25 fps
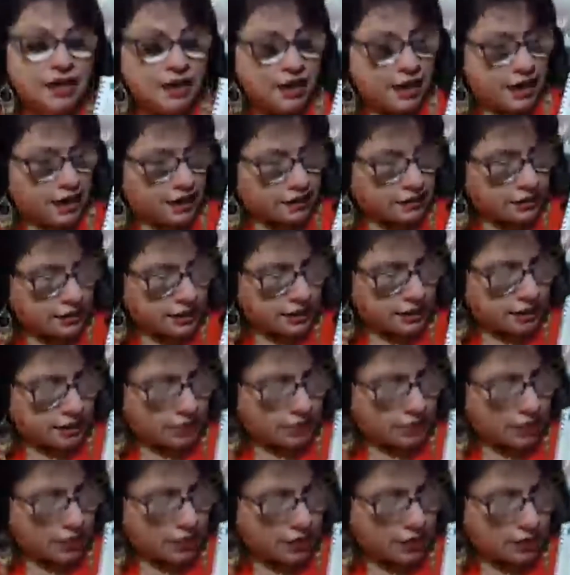And
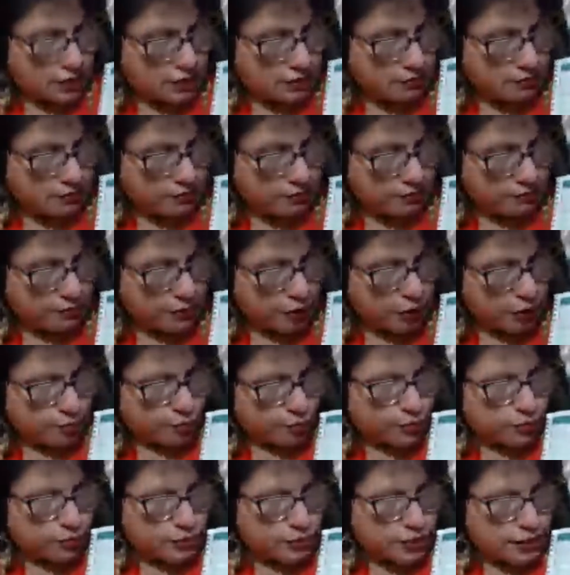then
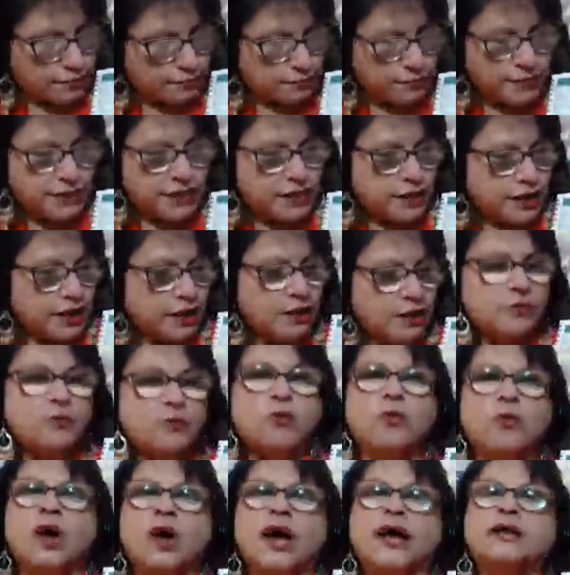purple and pink.
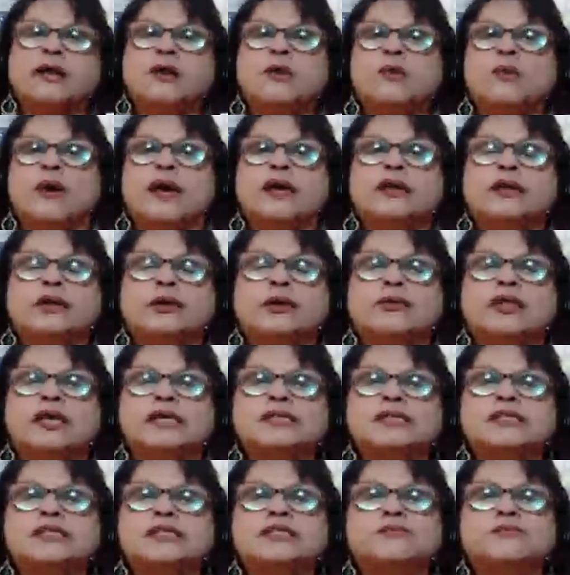And why do I do
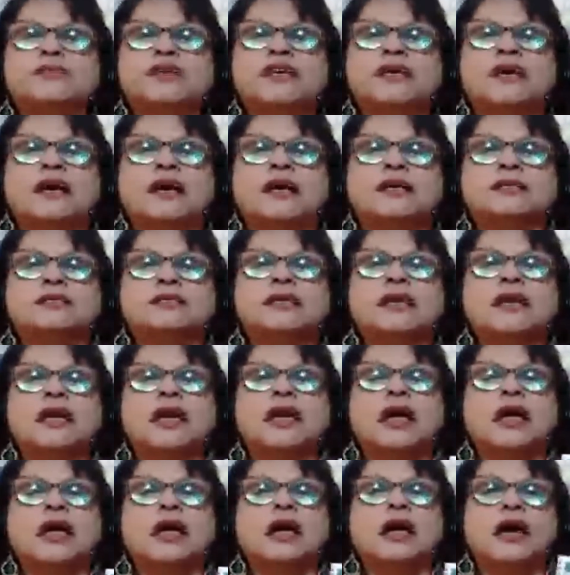this is because
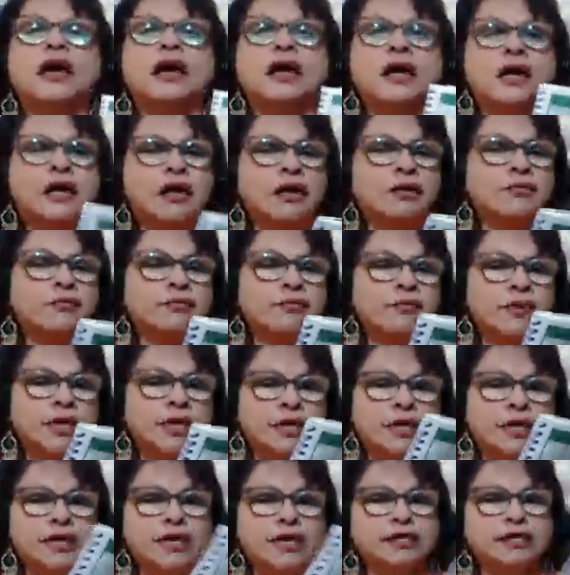
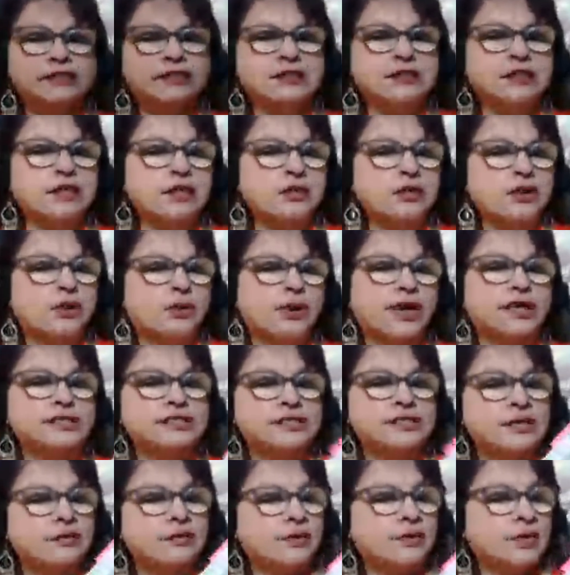it gets a little
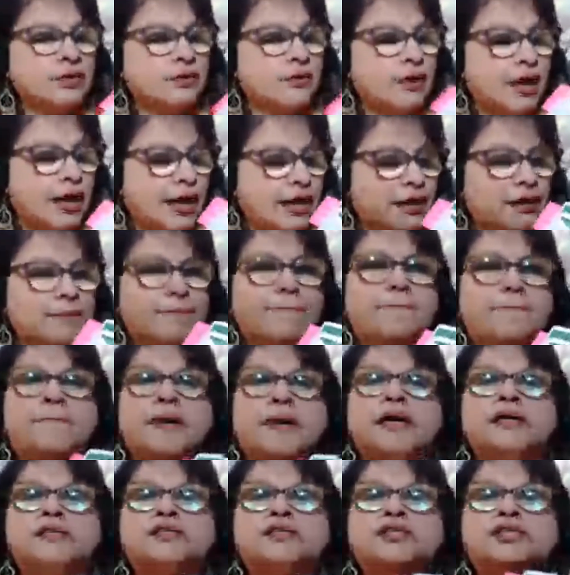crazy when you add a
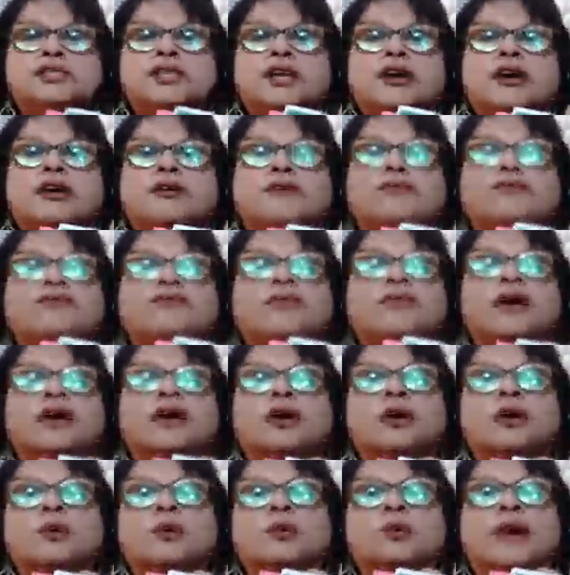bunch of
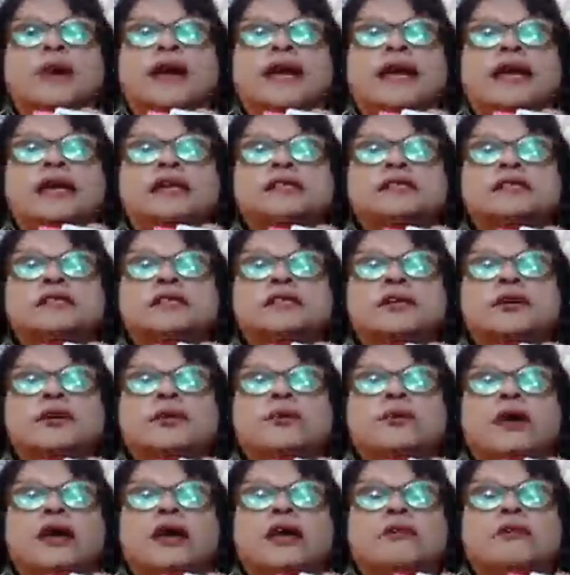grades in your
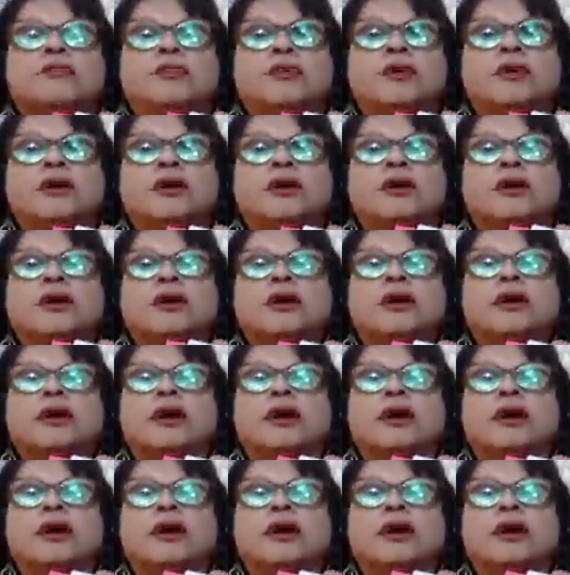grade book,